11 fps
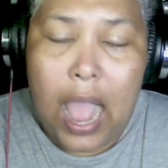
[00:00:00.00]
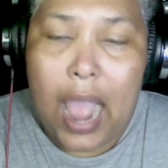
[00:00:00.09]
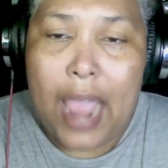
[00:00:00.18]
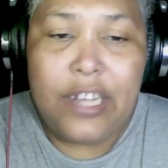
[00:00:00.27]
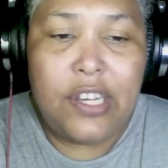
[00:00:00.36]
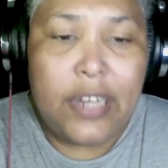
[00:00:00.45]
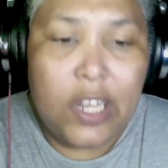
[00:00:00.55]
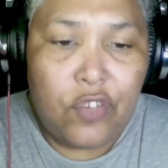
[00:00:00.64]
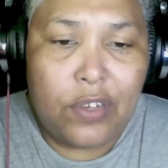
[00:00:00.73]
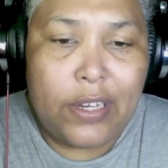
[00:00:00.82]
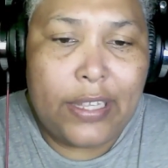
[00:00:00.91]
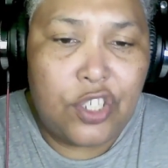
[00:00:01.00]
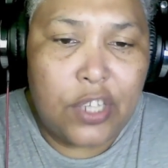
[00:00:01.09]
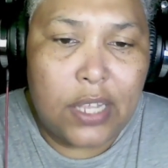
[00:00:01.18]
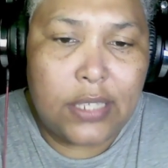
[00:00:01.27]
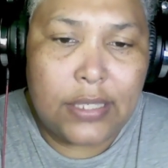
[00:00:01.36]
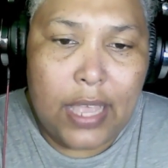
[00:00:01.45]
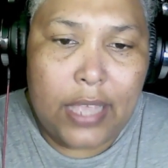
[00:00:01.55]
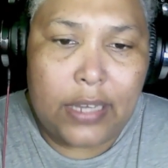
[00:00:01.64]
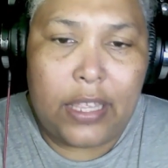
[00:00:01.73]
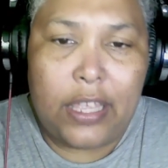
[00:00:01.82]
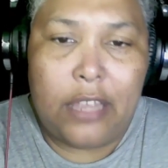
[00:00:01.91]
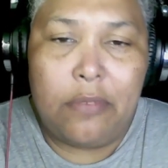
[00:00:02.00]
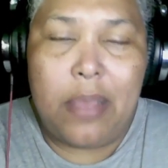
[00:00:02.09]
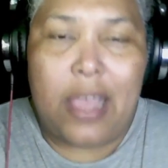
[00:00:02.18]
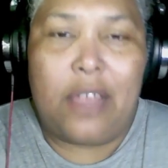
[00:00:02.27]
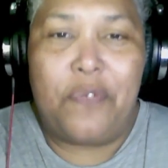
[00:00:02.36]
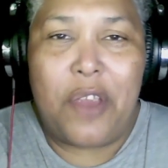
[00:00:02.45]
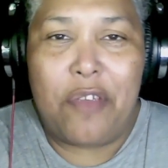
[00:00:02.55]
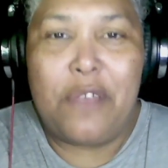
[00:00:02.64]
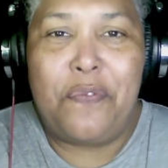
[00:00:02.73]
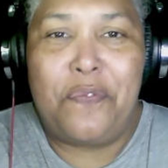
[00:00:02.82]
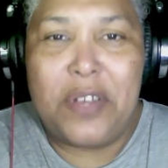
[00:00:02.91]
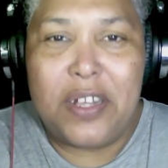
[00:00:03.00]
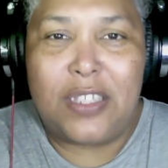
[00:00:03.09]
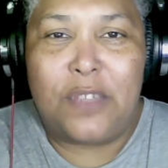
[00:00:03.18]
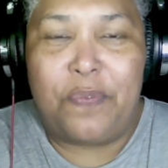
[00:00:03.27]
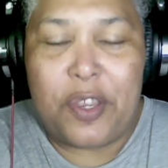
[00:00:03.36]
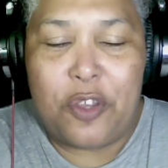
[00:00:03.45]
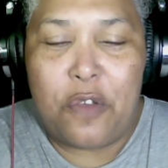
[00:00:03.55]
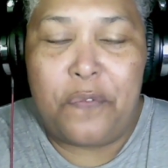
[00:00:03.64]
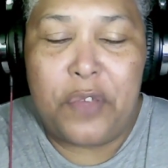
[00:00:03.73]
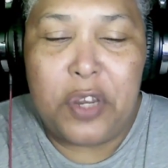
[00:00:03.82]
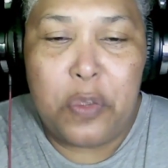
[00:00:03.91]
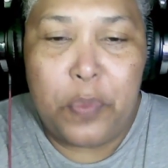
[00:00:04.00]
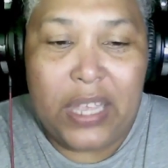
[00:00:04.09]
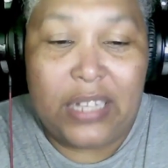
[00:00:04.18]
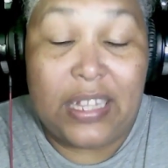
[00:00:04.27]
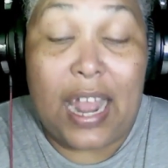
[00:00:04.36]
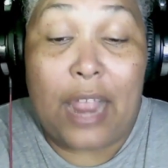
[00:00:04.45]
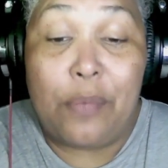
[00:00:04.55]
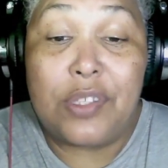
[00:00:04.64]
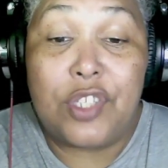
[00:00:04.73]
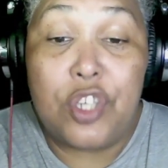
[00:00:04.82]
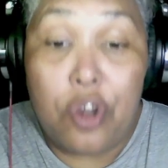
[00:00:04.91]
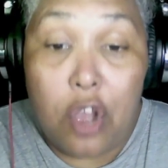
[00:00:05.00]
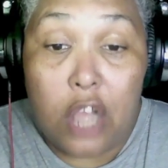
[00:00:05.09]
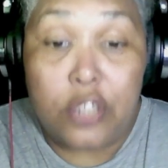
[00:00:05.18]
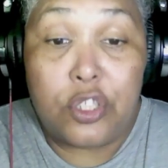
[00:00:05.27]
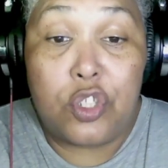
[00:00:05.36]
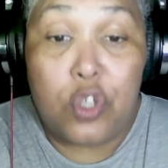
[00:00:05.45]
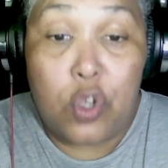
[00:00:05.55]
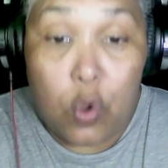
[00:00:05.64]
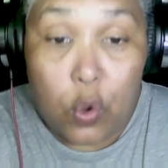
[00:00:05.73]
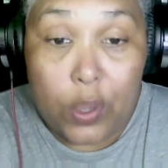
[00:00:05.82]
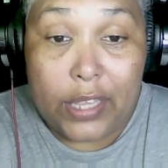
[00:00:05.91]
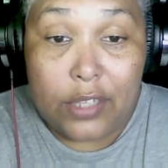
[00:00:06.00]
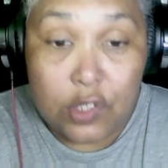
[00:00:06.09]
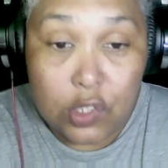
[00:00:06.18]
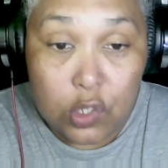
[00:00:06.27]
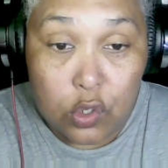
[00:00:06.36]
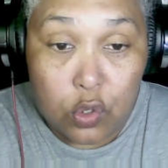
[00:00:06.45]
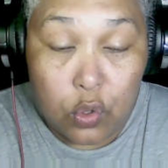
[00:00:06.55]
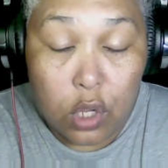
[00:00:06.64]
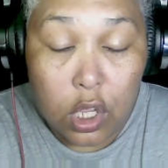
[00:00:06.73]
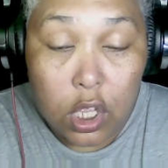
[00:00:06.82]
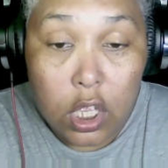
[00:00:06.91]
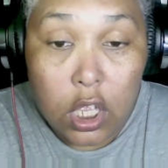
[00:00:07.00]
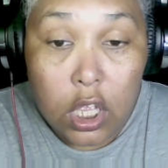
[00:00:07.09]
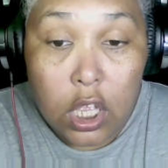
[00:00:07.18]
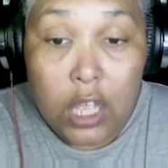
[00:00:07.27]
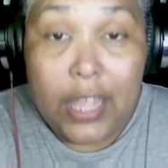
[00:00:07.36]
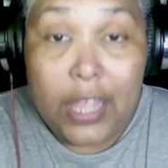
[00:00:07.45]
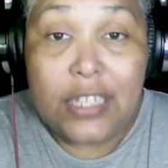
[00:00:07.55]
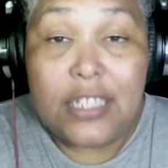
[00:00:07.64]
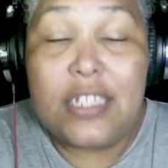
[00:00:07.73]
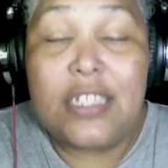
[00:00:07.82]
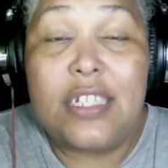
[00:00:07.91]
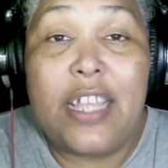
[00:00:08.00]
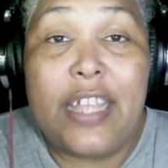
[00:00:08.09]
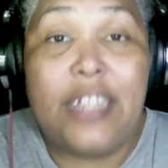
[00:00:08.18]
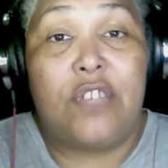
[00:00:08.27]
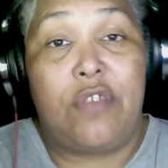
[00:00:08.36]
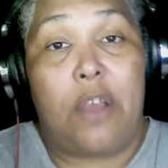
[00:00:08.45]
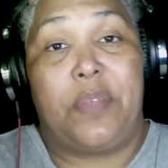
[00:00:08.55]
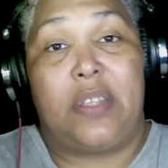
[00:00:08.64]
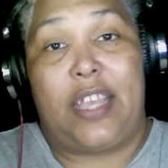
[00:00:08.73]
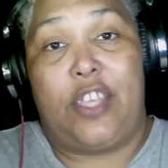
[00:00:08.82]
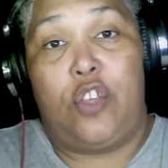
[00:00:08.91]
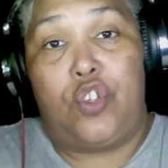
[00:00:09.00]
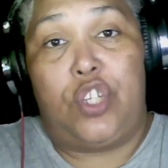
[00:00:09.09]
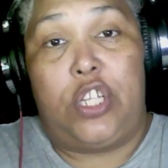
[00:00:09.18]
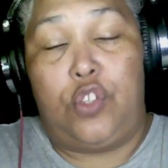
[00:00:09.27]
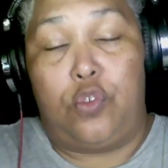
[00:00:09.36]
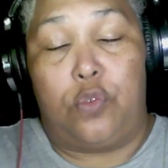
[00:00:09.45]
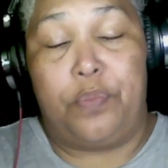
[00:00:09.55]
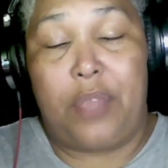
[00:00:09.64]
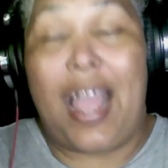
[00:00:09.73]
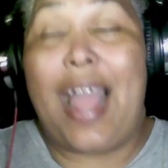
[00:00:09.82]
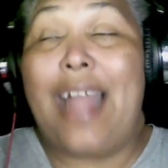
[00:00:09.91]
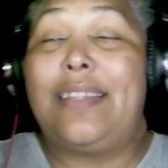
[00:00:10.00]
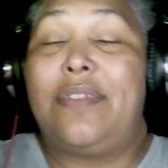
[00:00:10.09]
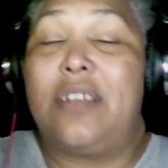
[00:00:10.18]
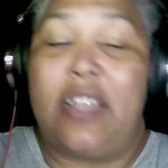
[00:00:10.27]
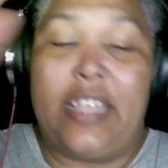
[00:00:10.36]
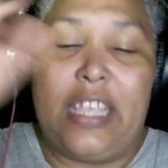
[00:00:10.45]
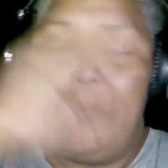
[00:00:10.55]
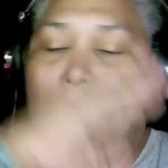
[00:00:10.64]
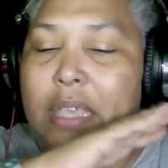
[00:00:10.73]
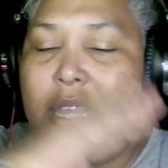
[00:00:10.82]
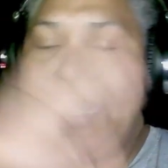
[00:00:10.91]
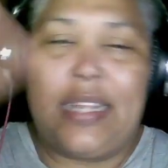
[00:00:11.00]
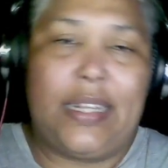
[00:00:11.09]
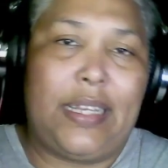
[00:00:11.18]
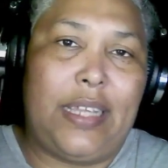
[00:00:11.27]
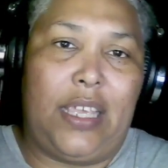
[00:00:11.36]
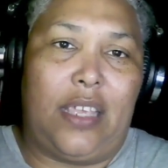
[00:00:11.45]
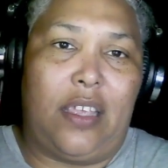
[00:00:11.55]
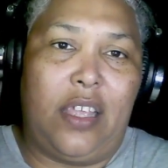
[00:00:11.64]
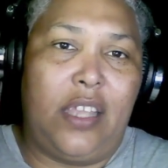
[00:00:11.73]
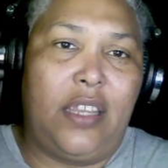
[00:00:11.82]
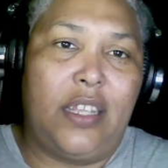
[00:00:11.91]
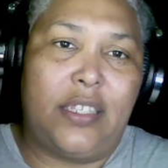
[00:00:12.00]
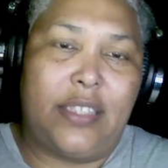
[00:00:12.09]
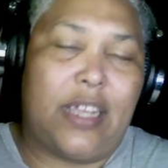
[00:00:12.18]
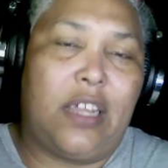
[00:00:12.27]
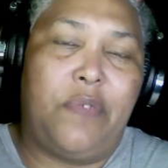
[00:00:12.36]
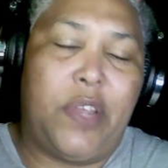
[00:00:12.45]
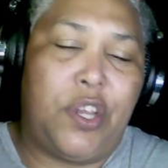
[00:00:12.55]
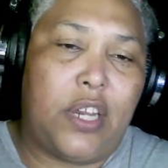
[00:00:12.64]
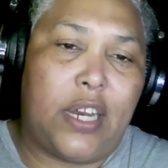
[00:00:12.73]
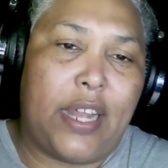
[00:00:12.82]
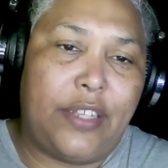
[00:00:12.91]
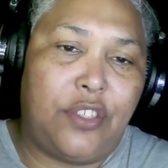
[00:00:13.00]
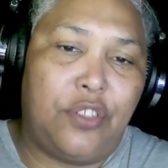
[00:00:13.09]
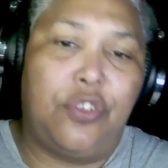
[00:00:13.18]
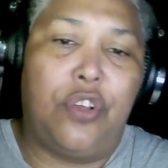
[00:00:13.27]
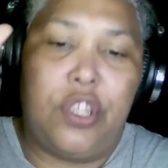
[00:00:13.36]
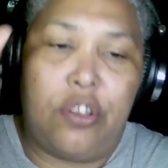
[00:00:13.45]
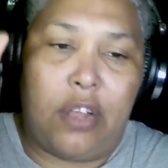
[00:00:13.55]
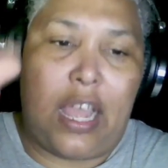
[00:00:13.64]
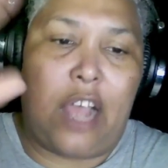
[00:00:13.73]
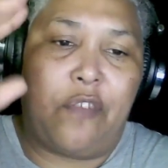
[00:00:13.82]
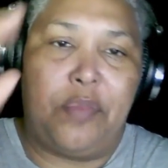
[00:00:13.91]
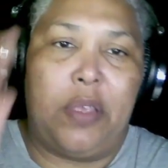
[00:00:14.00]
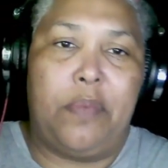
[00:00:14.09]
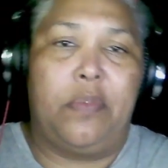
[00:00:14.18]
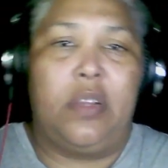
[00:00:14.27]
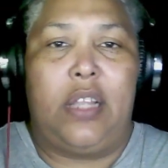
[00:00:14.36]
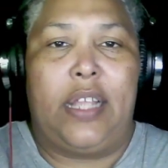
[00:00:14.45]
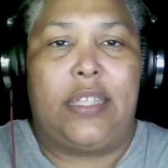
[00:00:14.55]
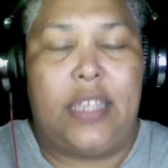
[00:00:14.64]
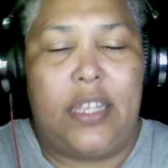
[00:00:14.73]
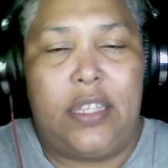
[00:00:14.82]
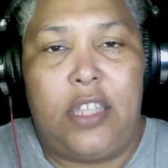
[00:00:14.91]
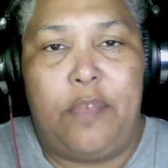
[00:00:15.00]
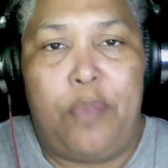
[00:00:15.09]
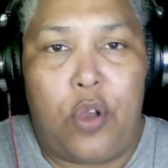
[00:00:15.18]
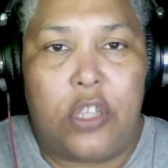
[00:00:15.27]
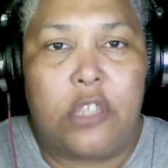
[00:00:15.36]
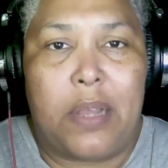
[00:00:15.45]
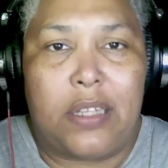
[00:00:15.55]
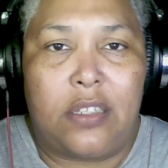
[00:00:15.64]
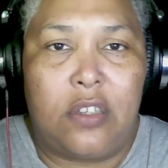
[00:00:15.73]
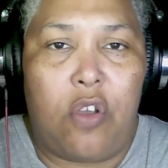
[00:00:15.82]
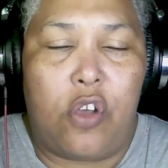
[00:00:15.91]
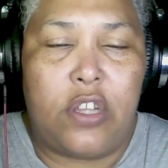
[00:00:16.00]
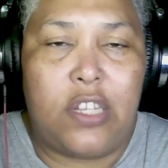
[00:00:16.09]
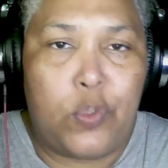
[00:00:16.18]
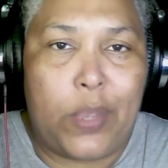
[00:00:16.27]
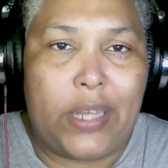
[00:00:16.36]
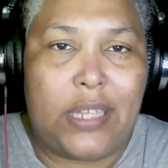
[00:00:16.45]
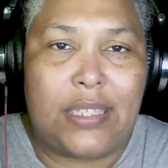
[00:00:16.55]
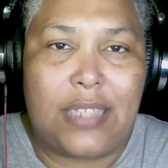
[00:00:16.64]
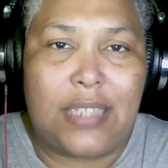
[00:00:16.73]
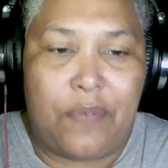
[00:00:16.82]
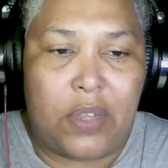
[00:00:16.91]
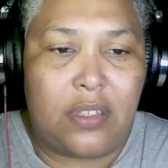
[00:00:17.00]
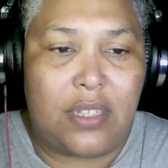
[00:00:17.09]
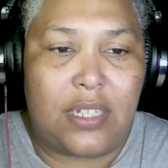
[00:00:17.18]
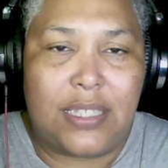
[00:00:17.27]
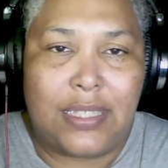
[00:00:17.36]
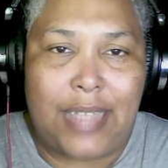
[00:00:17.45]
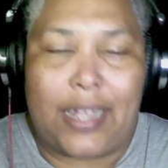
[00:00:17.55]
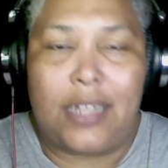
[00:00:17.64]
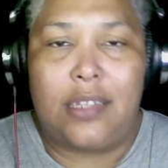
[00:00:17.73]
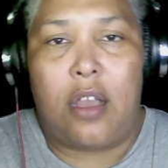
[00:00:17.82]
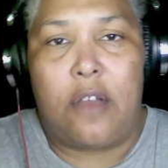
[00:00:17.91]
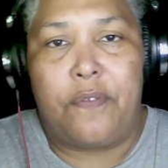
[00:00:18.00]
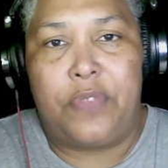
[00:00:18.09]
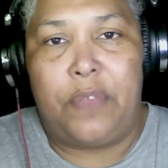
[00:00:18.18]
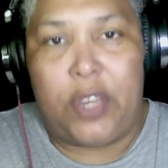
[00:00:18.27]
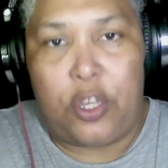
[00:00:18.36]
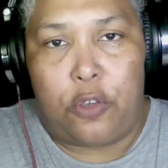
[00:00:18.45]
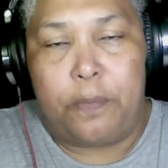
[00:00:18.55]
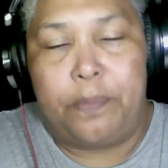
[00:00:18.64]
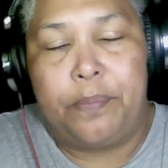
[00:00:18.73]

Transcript: I literally just said in my very first video for the week that I was not going to interrupt as I usually do. And immediately in the second video that I do, you'll have me hitting the pause button on the 27th second of the video.